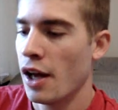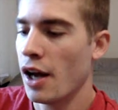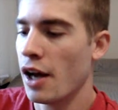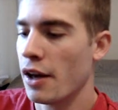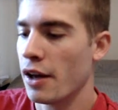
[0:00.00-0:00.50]

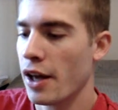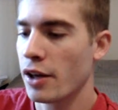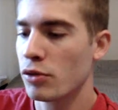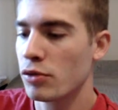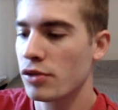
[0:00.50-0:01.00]

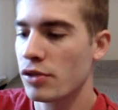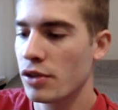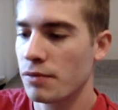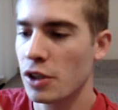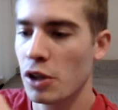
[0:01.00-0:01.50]
Ankles,
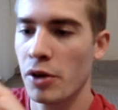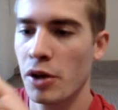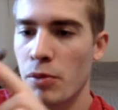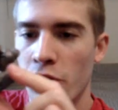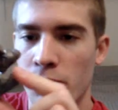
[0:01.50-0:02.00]
a little
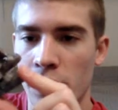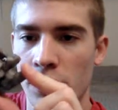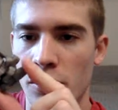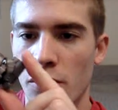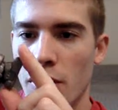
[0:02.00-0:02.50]
bit of
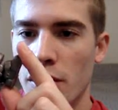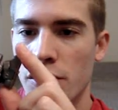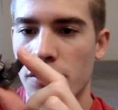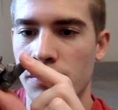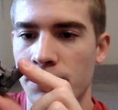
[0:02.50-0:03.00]
movement, not
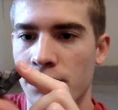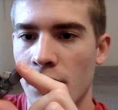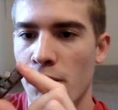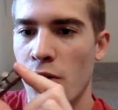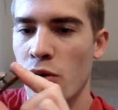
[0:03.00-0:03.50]
much.
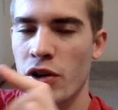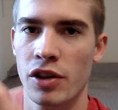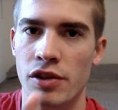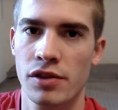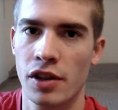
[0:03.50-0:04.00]

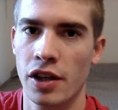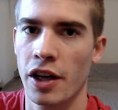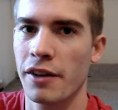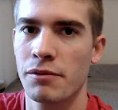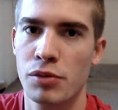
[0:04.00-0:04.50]
Bulkiness,
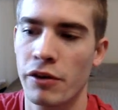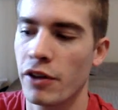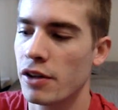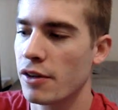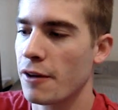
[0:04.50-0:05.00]
again,
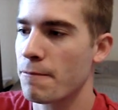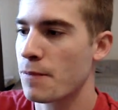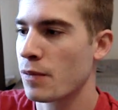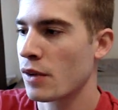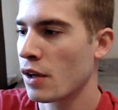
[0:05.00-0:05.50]
prevents that.
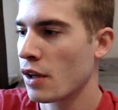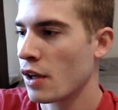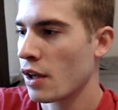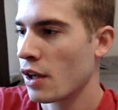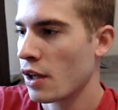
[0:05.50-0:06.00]

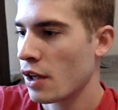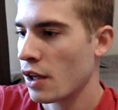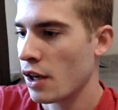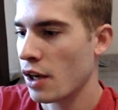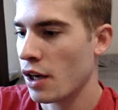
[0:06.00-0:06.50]

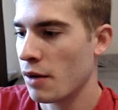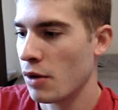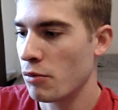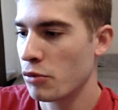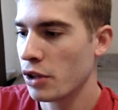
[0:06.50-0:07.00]

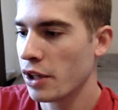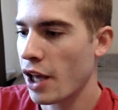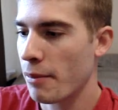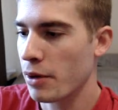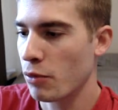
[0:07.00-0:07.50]
I'm really
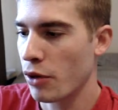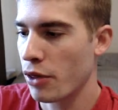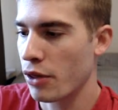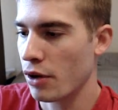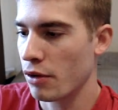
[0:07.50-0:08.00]
happy
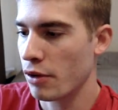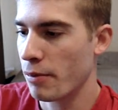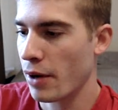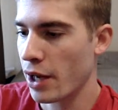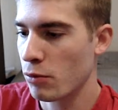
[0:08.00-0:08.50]
with the
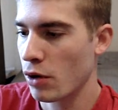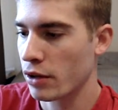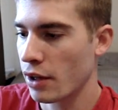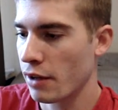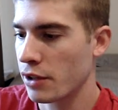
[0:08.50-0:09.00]

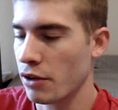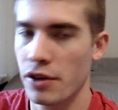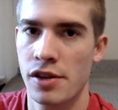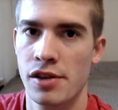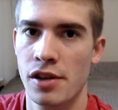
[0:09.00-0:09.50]
paintwork they've done on this.